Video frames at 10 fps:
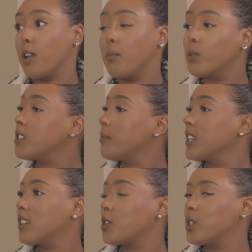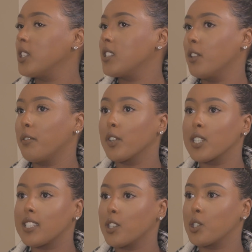In most of my sessions, in the
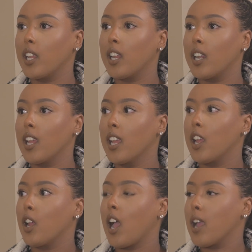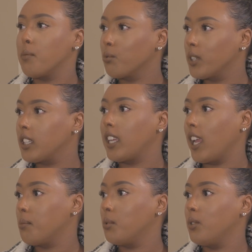first session, I'm really
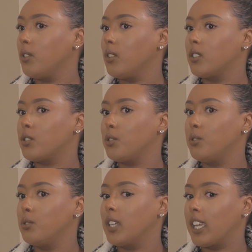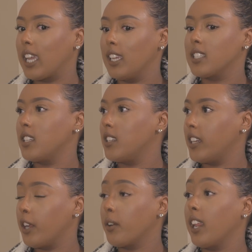able to get into the
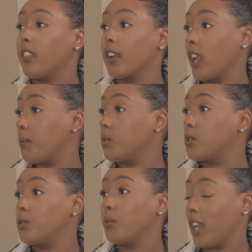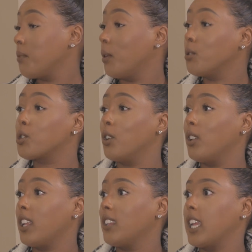nitty gritty. They're able to get
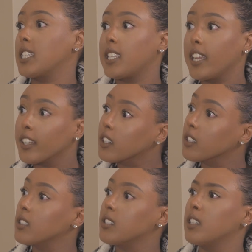emotional and like tears.